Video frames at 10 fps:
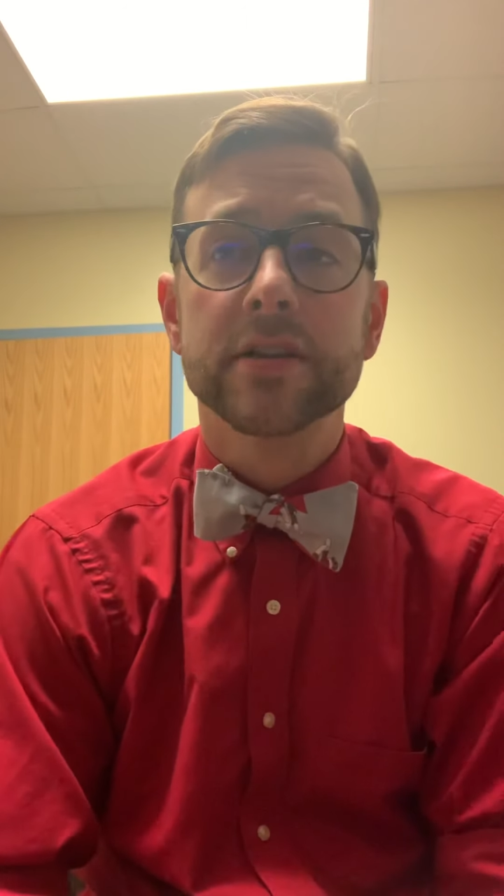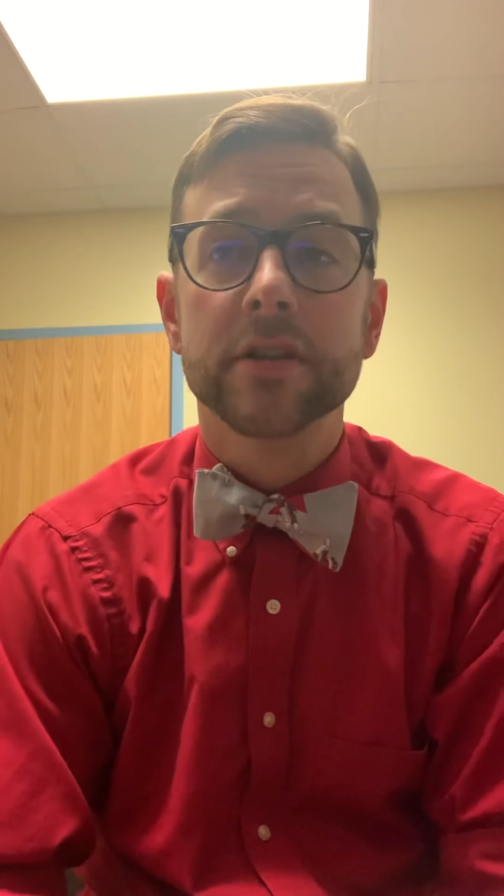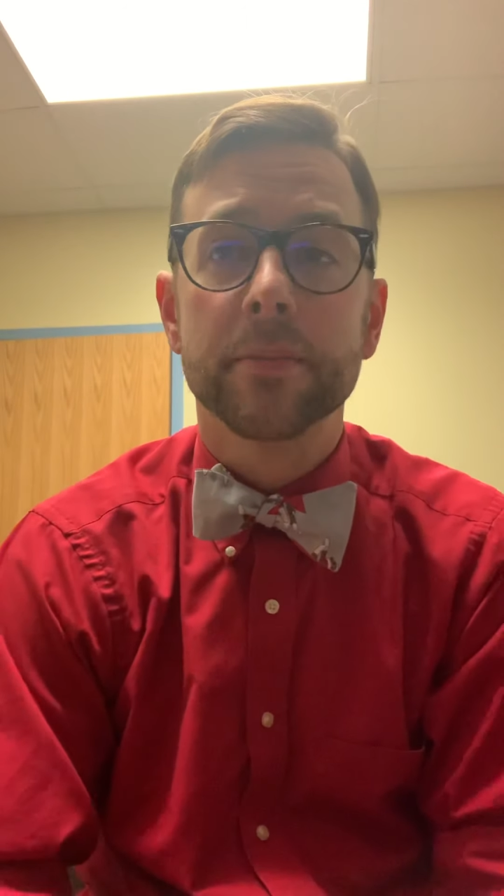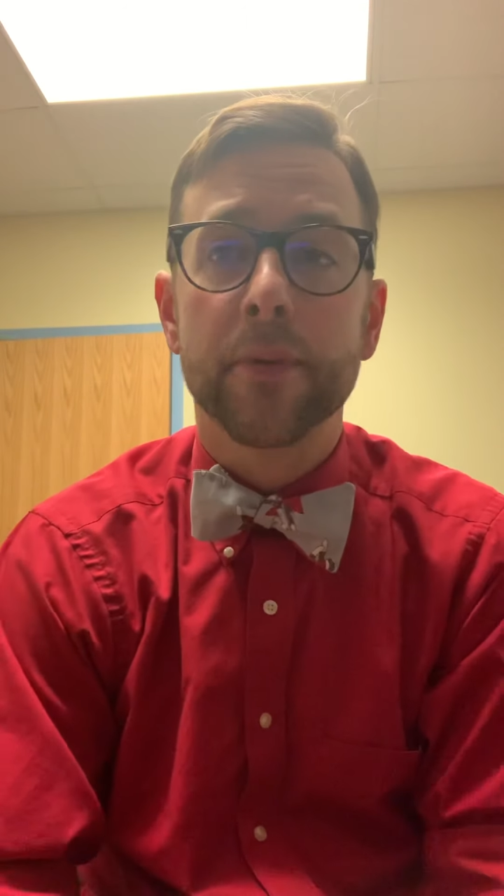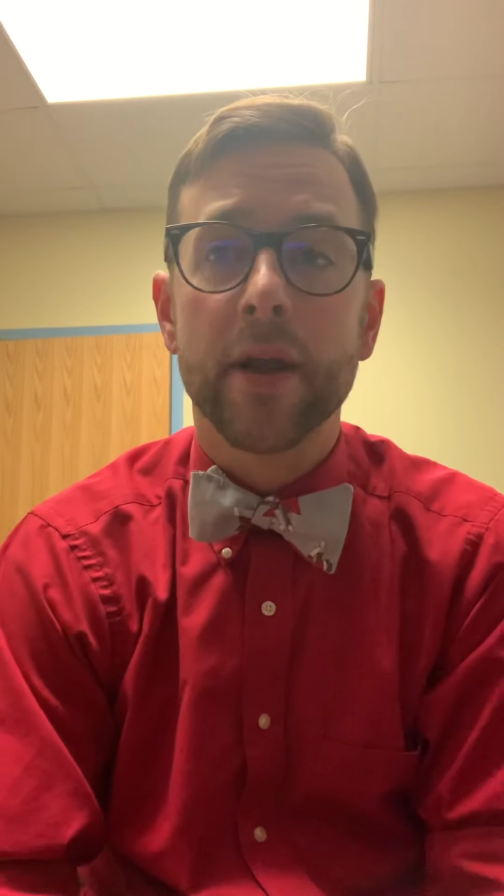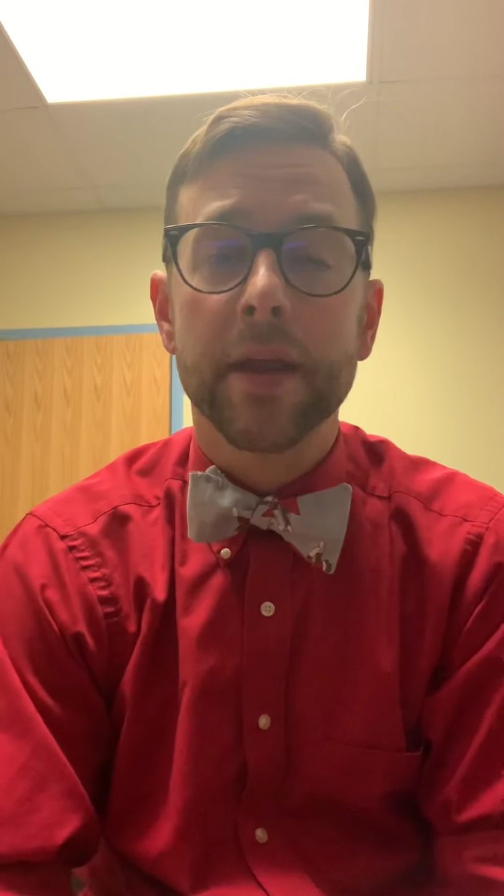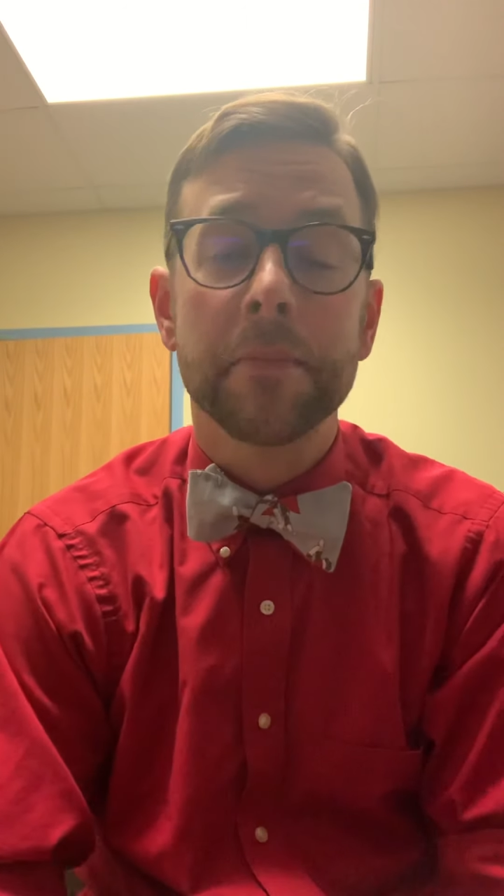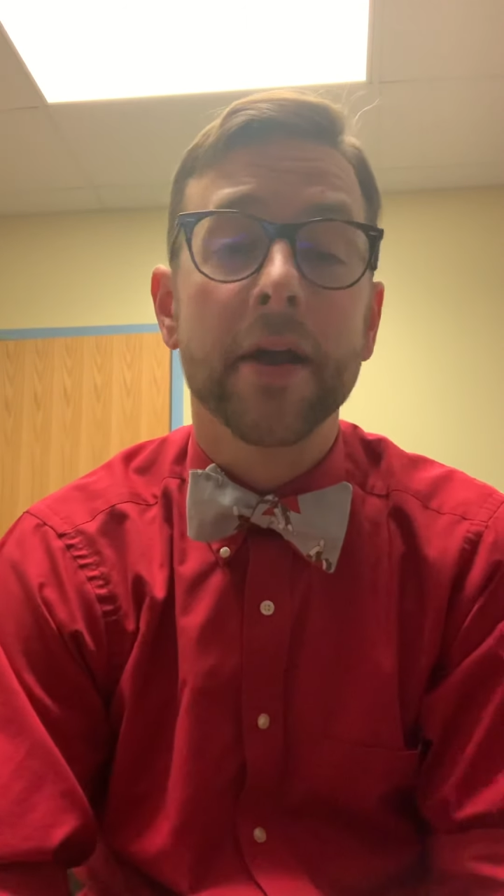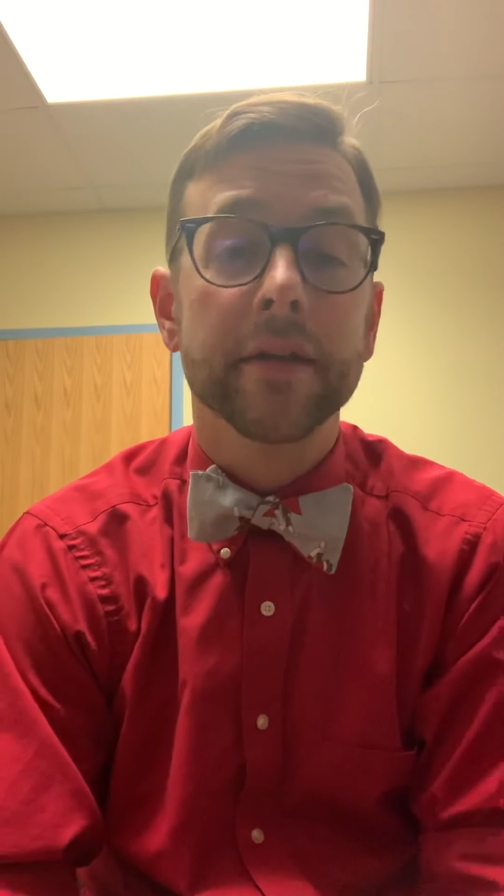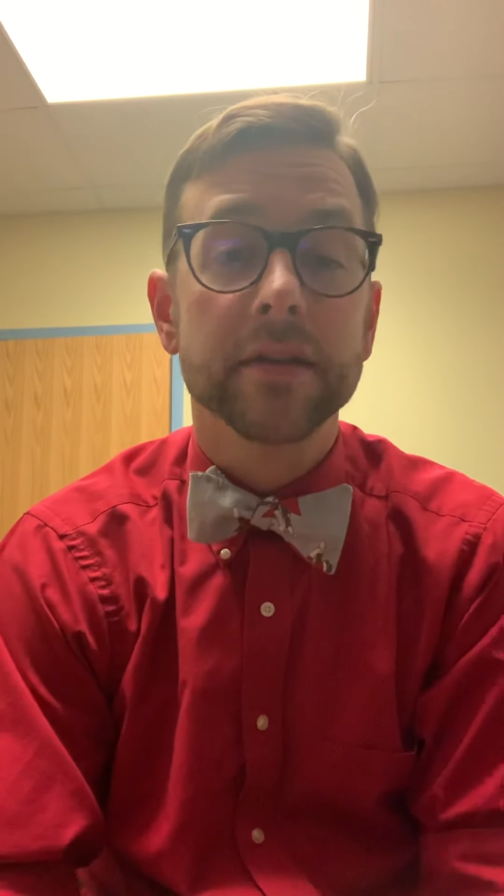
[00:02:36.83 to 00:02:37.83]
to the brain
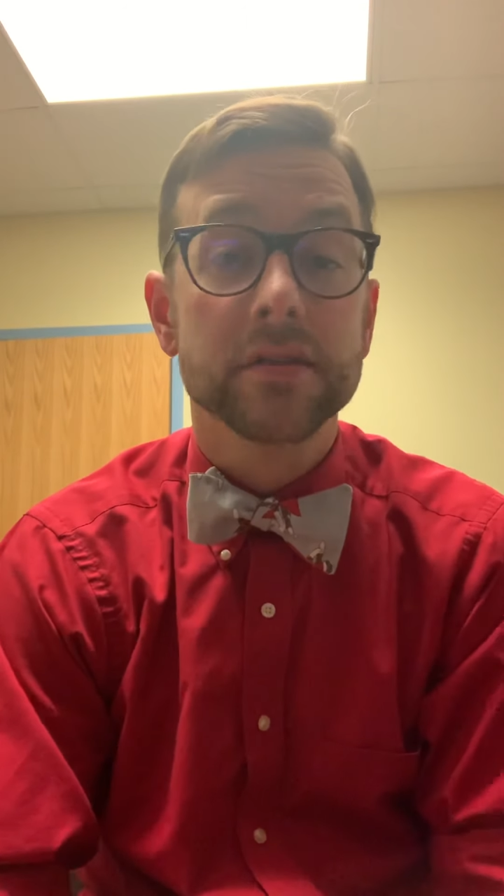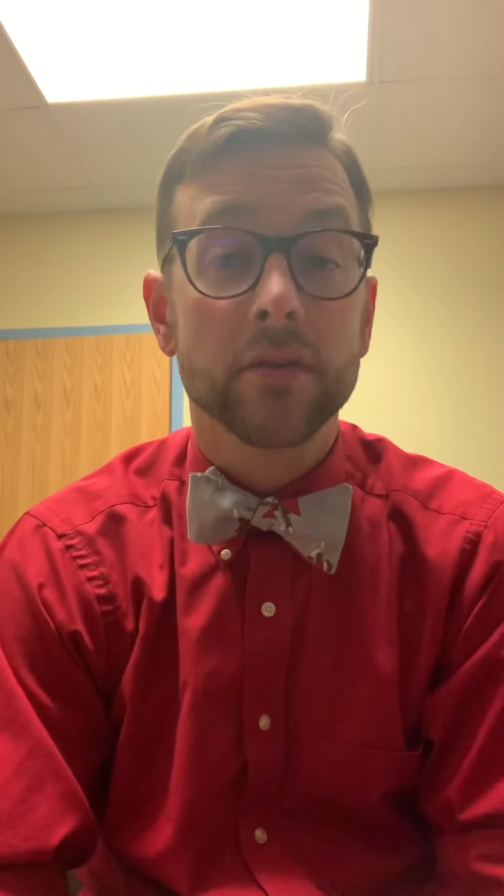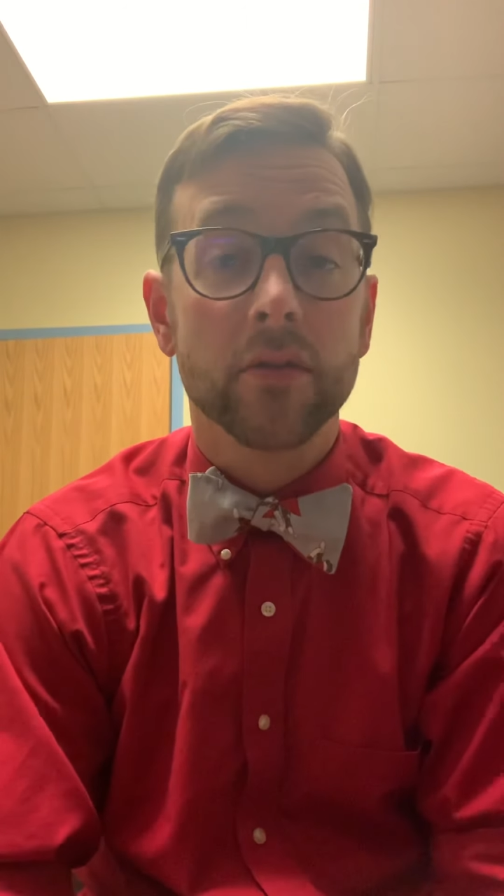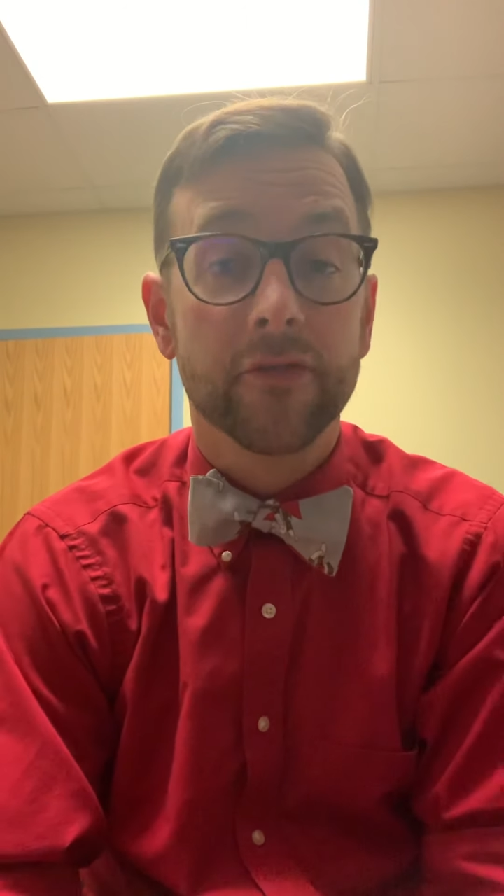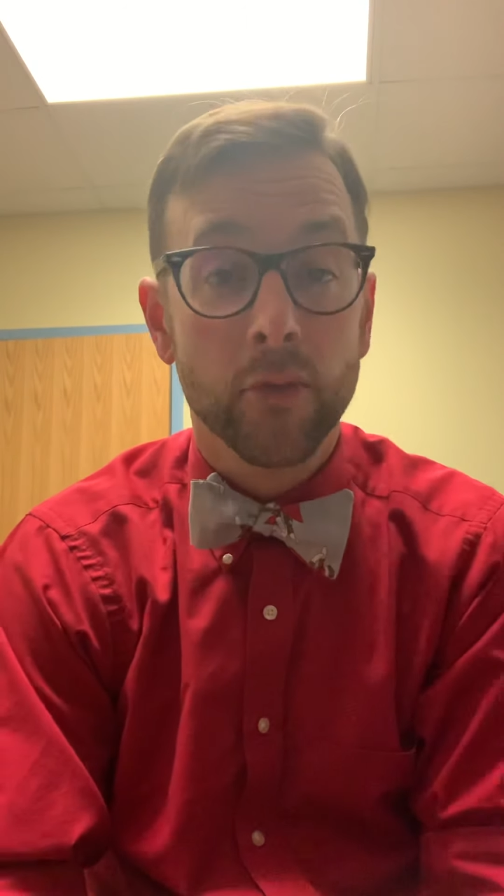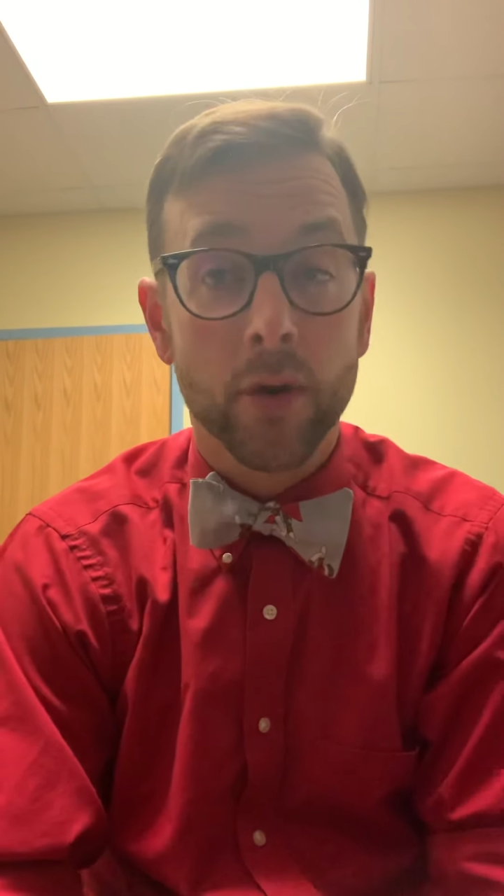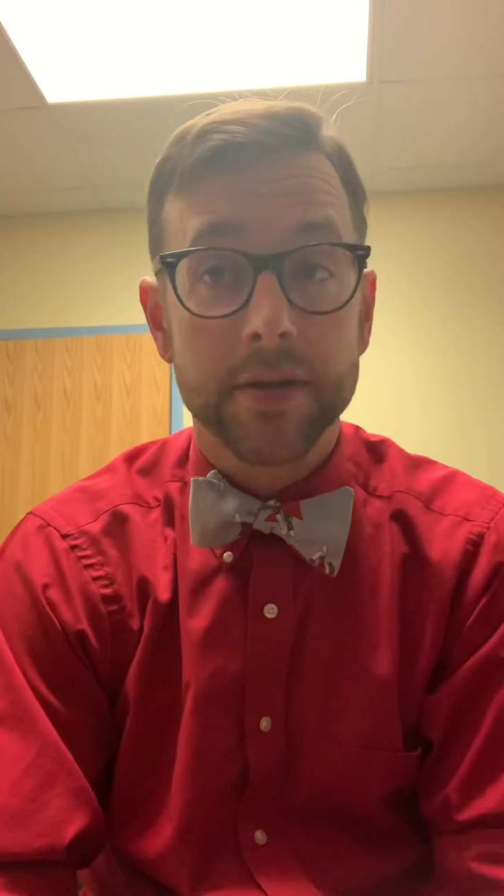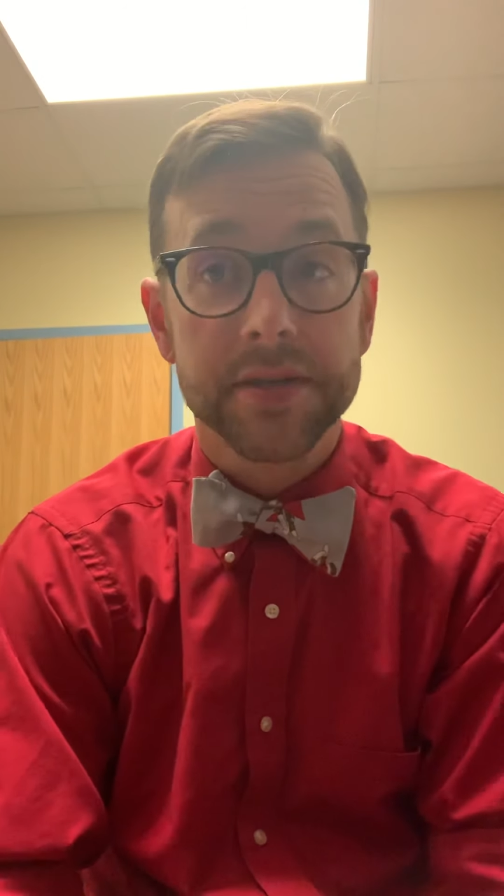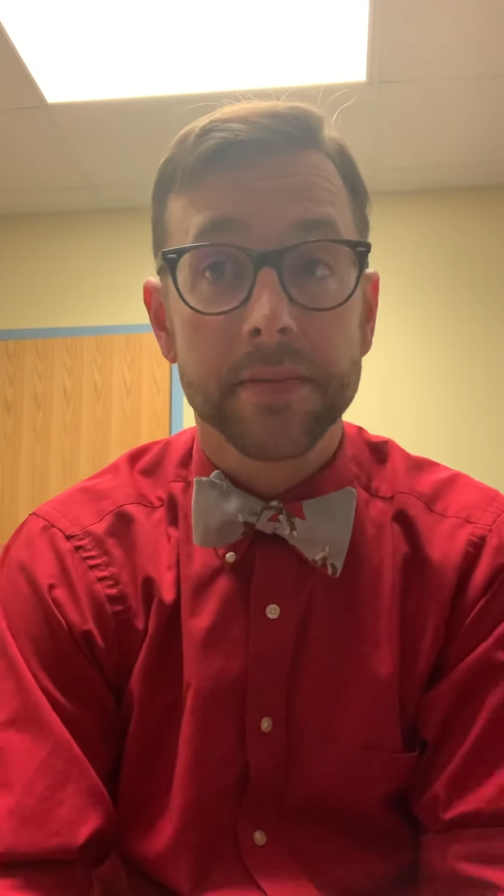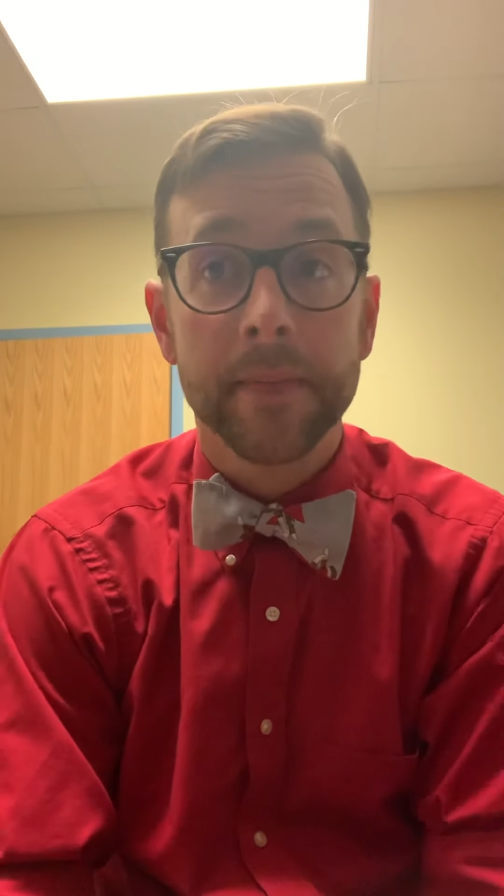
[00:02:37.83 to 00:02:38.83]
by an external
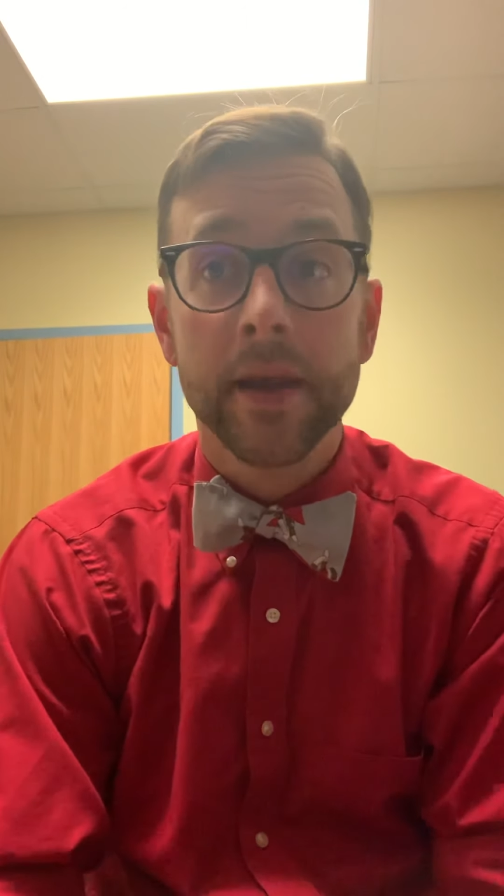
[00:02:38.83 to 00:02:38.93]
force.